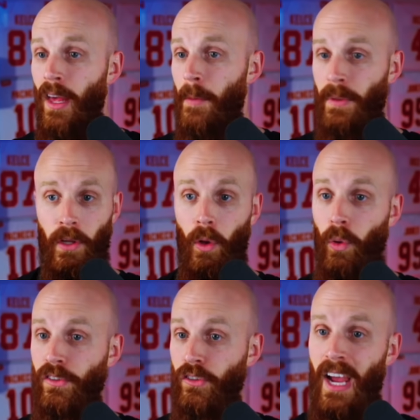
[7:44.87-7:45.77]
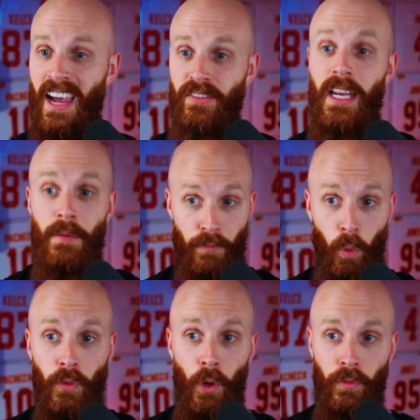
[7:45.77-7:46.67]
but the Colts drafted him
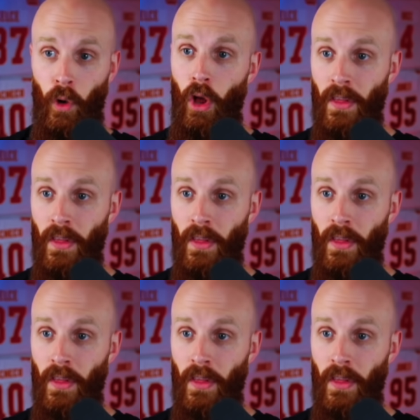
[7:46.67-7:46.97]
4th overall